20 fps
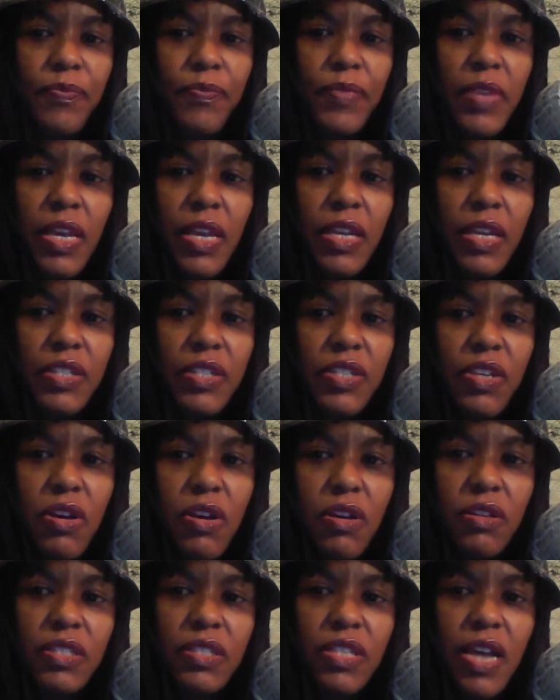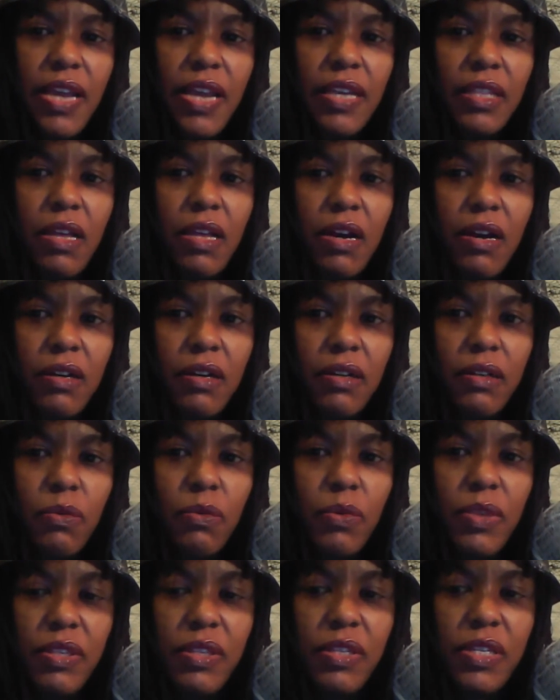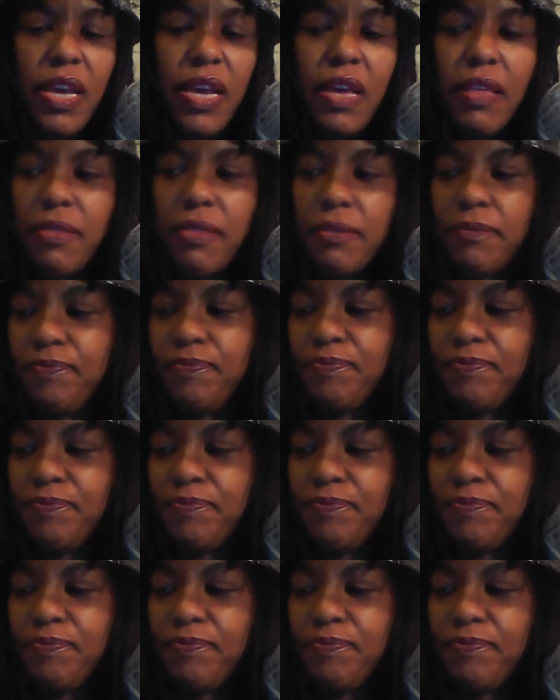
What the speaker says: and it's called Dialogue with Death.